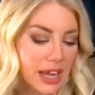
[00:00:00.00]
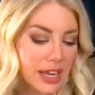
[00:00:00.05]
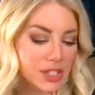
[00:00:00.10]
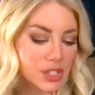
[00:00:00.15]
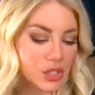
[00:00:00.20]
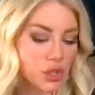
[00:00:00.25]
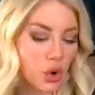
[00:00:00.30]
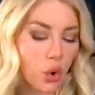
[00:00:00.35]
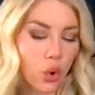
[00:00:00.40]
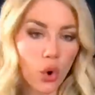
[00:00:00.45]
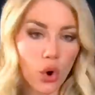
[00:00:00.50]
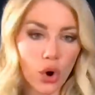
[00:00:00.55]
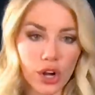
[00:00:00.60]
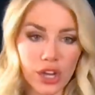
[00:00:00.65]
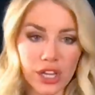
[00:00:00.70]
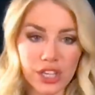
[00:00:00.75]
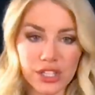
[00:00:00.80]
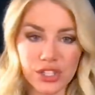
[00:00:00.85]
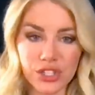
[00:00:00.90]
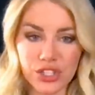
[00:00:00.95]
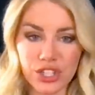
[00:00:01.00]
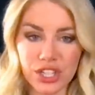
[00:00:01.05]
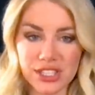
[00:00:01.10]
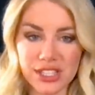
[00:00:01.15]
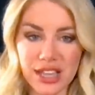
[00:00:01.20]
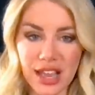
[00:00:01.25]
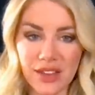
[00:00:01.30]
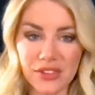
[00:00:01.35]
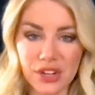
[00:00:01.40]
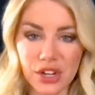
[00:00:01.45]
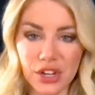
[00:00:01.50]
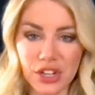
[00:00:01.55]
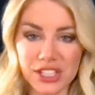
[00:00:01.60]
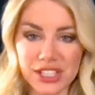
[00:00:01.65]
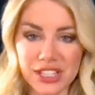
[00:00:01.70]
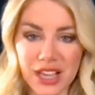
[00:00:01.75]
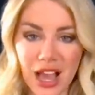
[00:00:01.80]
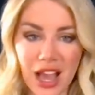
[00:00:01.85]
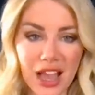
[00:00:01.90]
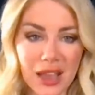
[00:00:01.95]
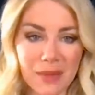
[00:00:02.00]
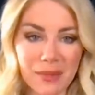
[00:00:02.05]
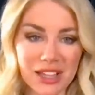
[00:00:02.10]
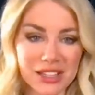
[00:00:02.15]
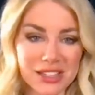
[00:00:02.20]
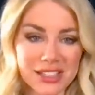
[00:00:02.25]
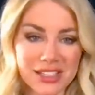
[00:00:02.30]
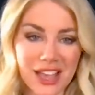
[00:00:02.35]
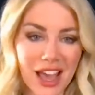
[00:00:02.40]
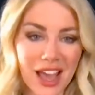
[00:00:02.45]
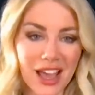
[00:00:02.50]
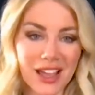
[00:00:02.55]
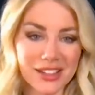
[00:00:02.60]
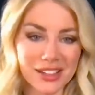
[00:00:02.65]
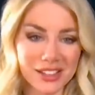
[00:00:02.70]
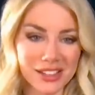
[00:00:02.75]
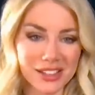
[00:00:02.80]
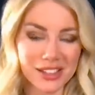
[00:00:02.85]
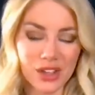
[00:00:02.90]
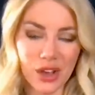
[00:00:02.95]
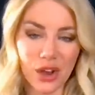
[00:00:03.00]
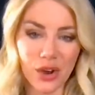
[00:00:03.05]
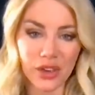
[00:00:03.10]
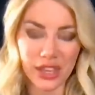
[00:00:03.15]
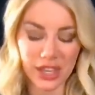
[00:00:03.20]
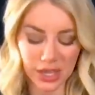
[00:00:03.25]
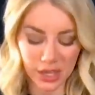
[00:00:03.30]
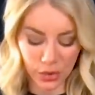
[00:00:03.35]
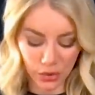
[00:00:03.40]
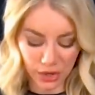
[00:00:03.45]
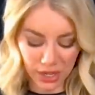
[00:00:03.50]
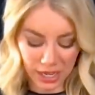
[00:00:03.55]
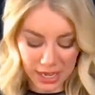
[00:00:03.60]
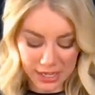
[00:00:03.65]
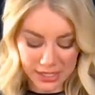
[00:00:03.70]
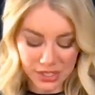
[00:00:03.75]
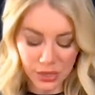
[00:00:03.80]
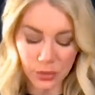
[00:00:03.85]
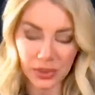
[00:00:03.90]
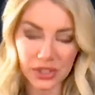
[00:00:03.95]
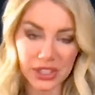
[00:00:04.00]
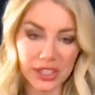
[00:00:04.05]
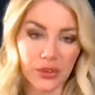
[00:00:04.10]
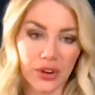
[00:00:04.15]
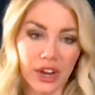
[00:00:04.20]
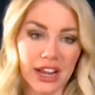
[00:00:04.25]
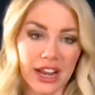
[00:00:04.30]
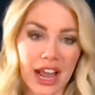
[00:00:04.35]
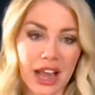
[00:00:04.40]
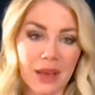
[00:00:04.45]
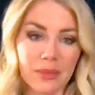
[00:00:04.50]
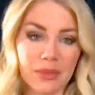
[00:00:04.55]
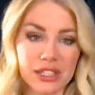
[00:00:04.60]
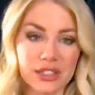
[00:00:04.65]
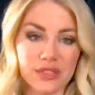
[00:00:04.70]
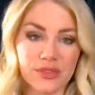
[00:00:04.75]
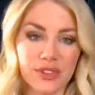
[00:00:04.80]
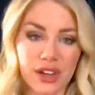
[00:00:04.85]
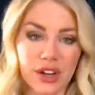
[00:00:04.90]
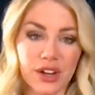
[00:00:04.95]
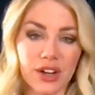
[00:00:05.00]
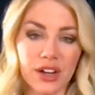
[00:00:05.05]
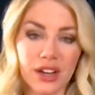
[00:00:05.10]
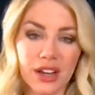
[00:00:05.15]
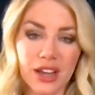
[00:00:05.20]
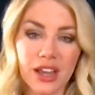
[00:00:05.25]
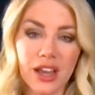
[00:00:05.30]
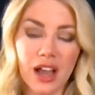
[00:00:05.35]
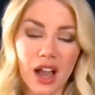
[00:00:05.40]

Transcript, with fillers: his core, he's just having a good time on set. And so he creates a really great atmosphere.